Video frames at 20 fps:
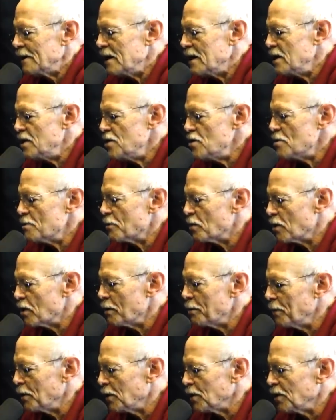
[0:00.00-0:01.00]

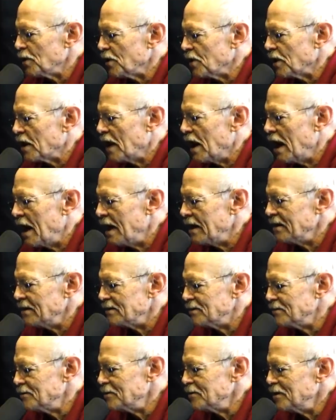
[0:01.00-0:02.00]
enumerable and
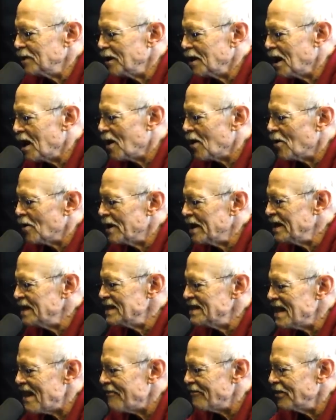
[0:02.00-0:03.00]
you know
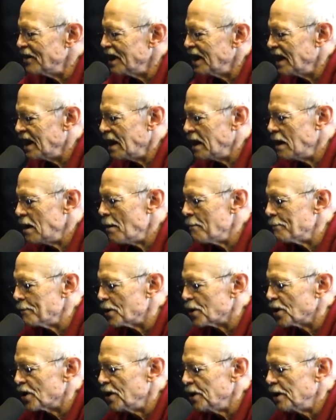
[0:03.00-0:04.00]
indefinite in
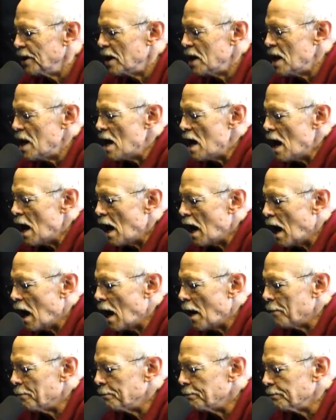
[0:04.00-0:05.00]
number
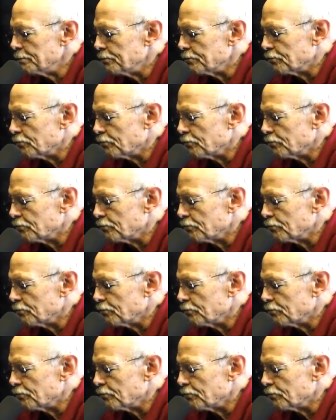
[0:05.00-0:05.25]
um,